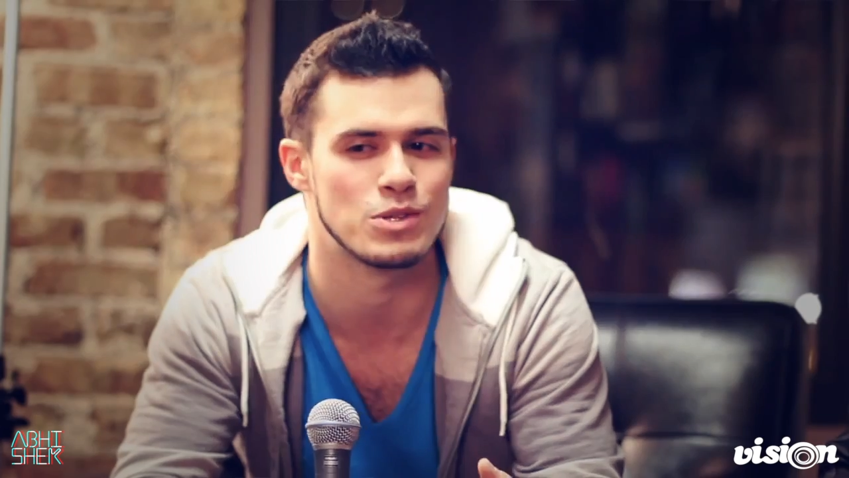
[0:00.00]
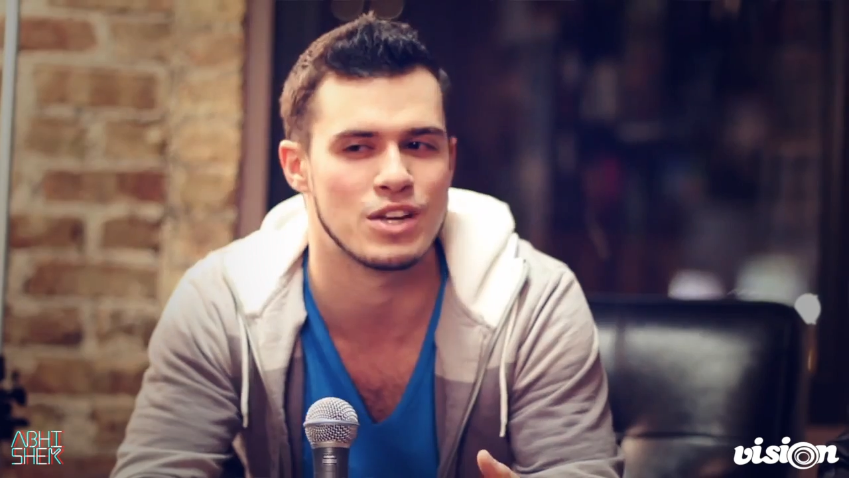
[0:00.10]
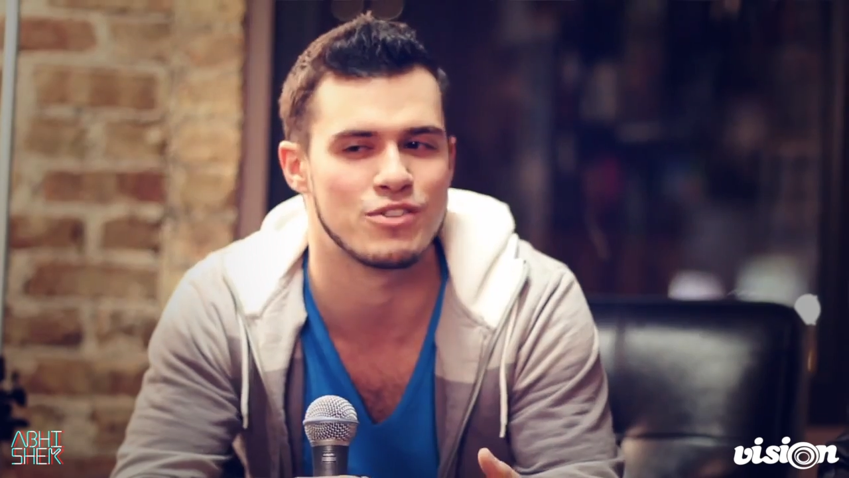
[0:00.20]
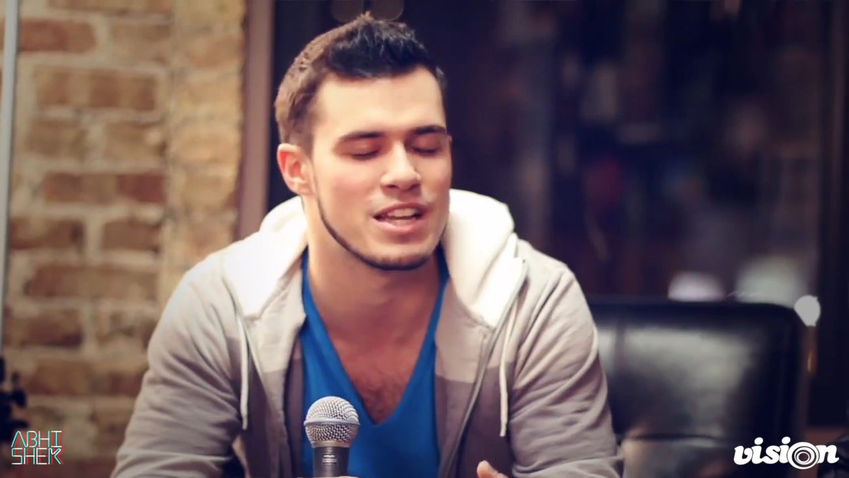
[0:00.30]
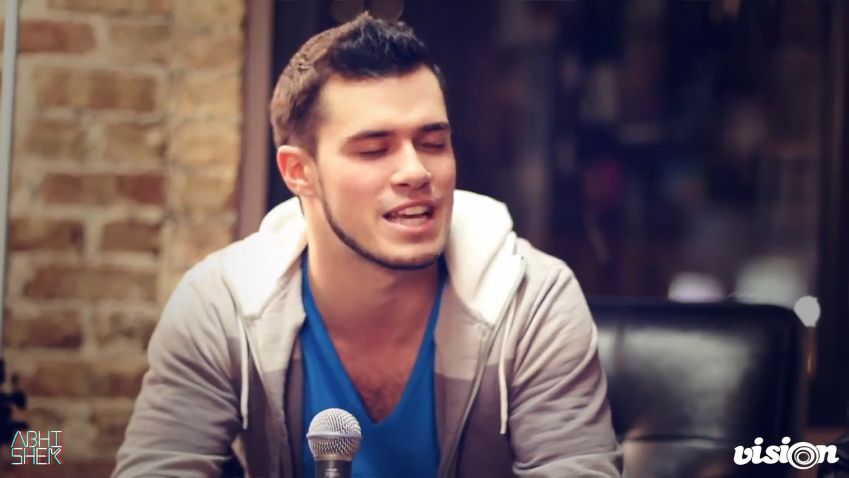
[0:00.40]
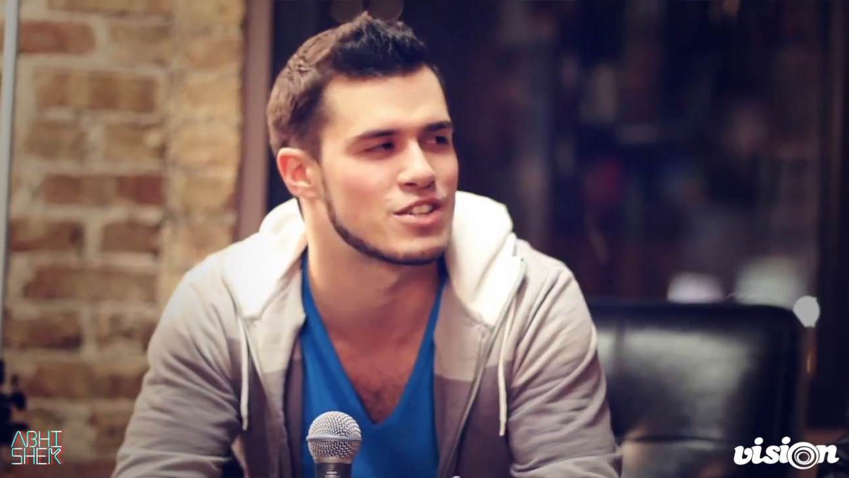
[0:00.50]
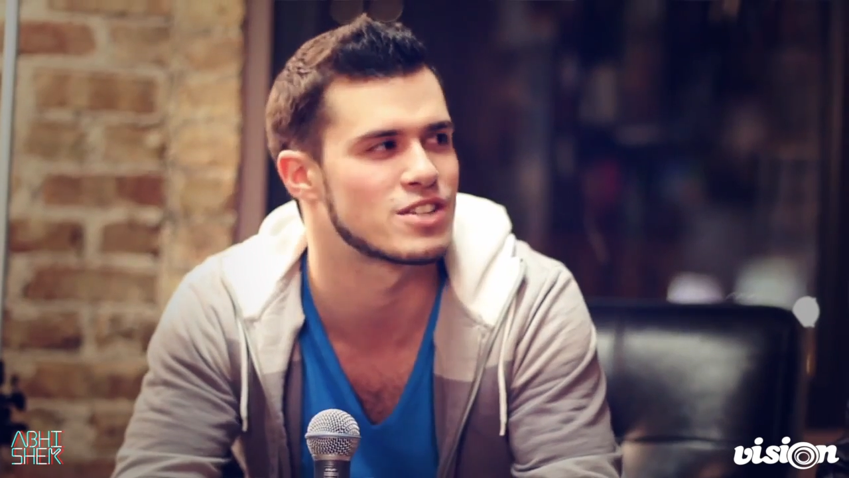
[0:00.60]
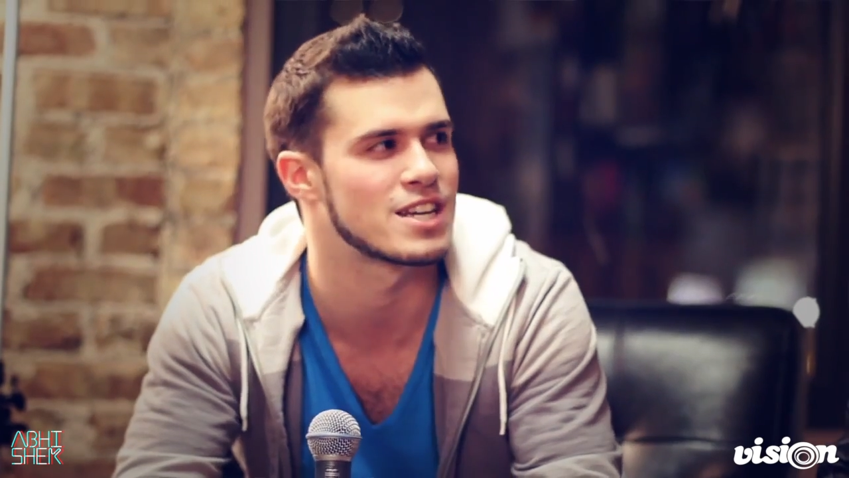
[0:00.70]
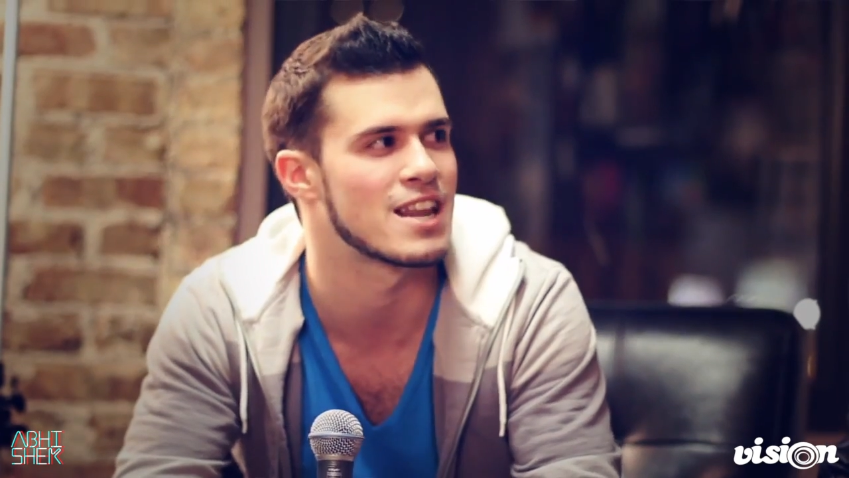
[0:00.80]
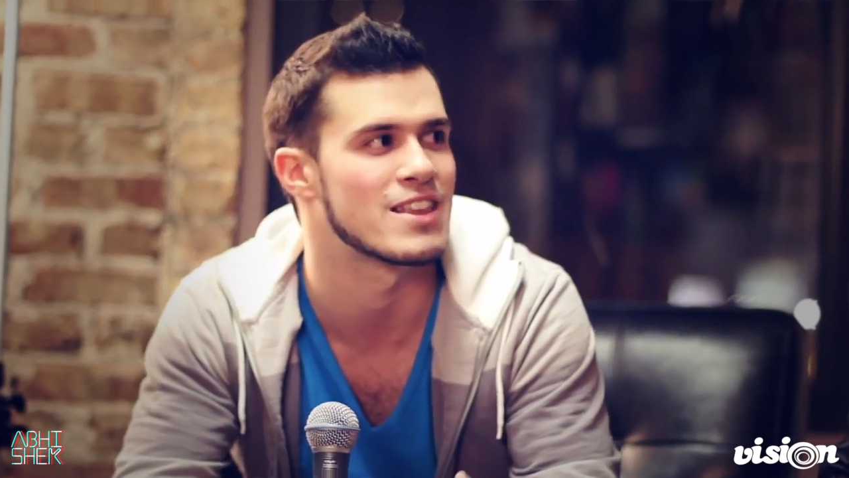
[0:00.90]
I was, like, really
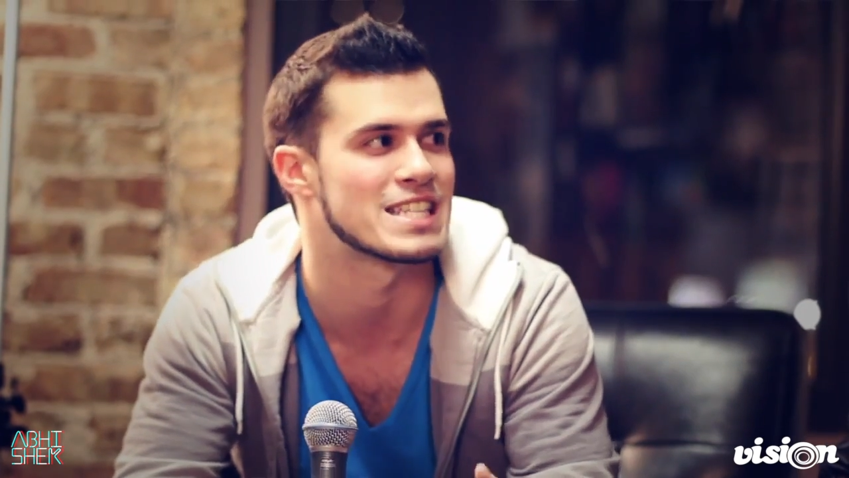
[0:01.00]
interested in